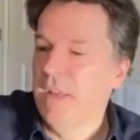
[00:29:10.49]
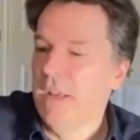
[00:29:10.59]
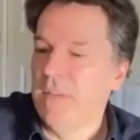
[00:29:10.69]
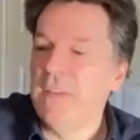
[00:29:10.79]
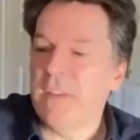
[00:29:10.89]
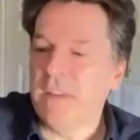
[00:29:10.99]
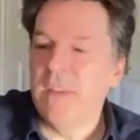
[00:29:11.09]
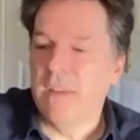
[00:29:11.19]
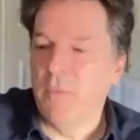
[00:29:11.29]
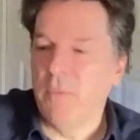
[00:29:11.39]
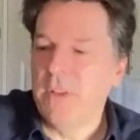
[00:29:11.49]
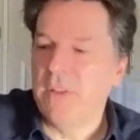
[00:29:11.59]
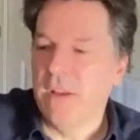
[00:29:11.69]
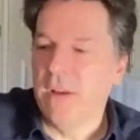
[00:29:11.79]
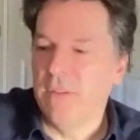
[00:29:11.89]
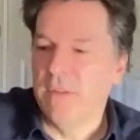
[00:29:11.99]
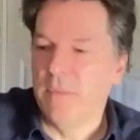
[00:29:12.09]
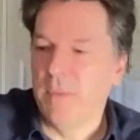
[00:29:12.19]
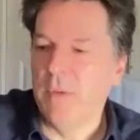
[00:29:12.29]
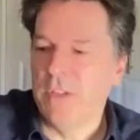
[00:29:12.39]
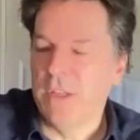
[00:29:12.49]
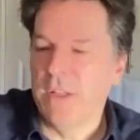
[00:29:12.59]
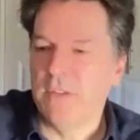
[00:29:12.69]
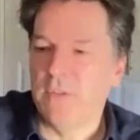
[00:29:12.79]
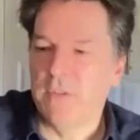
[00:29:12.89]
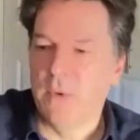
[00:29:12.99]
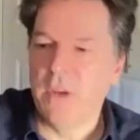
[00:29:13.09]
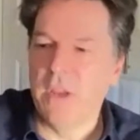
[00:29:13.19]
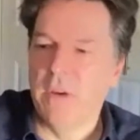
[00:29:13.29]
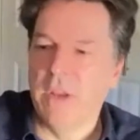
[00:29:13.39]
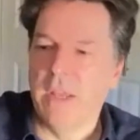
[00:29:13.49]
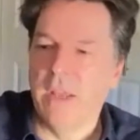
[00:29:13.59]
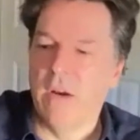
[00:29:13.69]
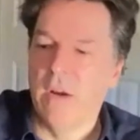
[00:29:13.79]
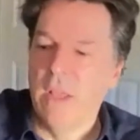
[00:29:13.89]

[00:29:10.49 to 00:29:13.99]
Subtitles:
and this I think points to how the publishing industry is working right now.